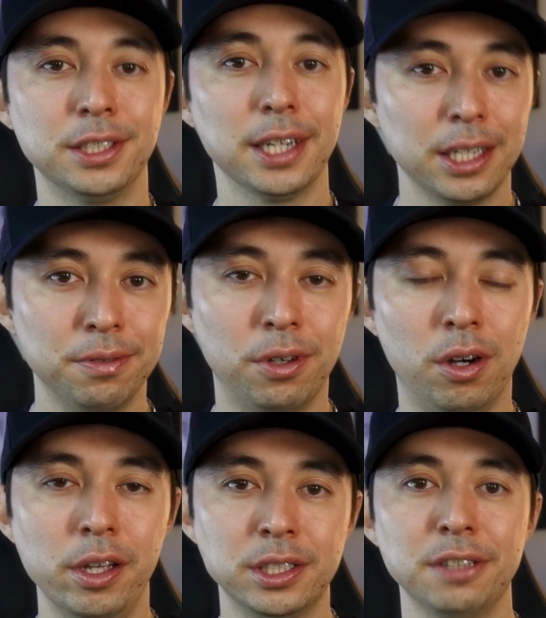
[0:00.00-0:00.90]
second of
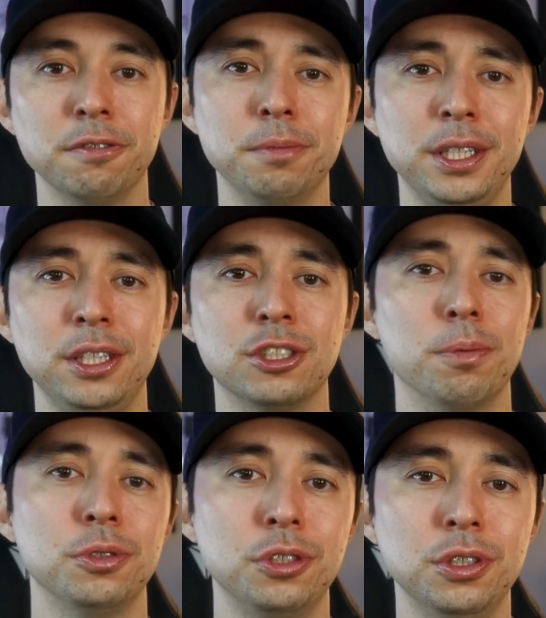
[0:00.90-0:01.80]
all, it's giving me these
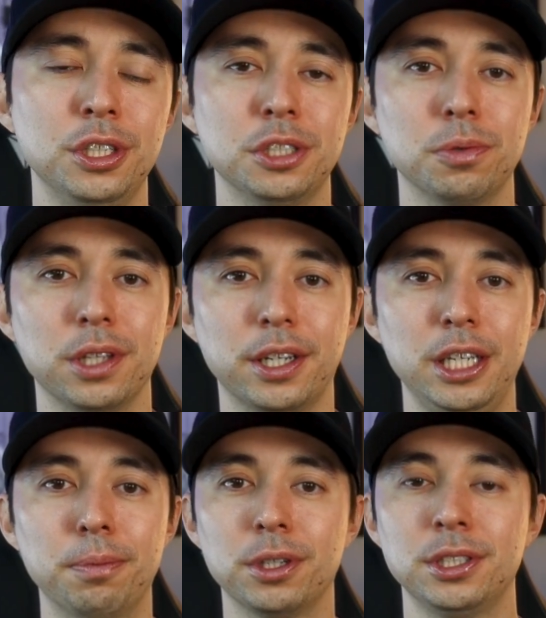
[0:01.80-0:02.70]
opportunities with like
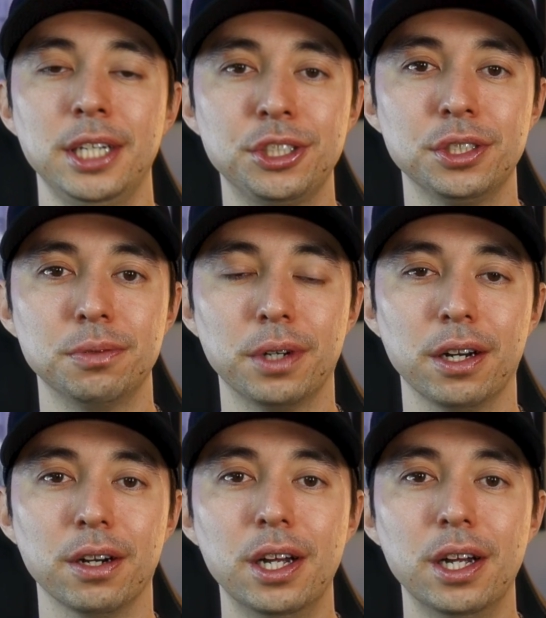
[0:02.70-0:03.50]
Heat Press Nation where